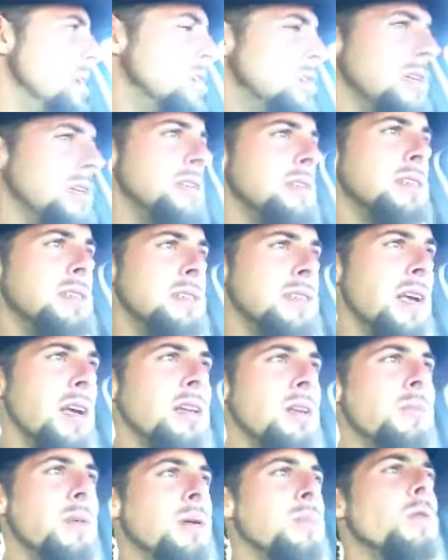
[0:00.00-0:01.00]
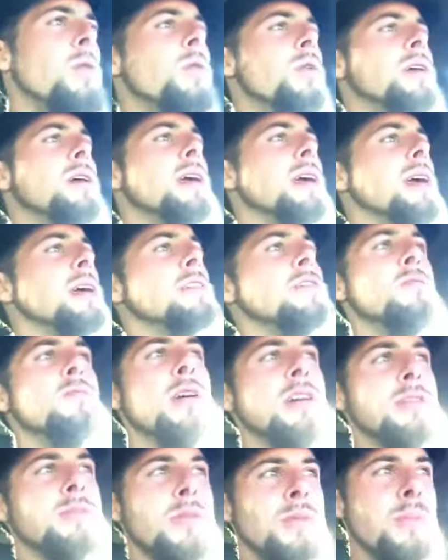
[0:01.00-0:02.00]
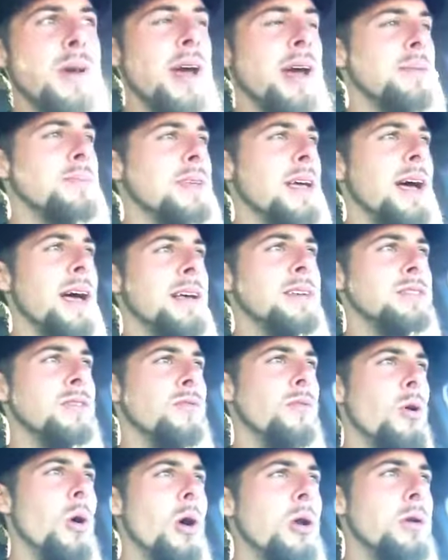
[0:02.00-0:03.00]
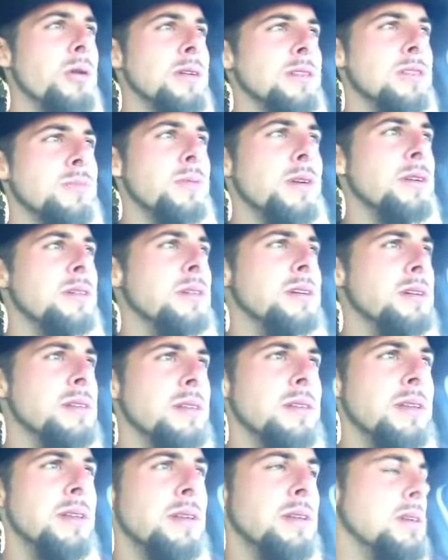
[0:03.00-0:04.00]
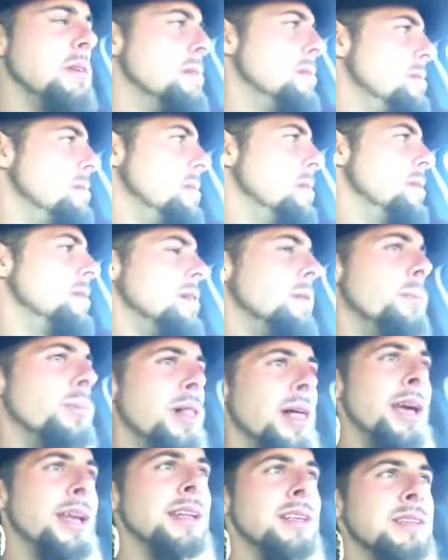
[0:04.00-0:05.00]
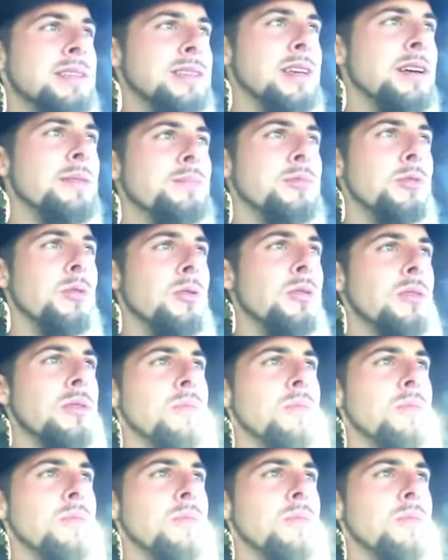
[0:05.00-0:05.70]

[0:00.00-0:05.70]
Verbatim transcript: Jesus said to be born again, you must be baptized with water and spirit. Plain and simple.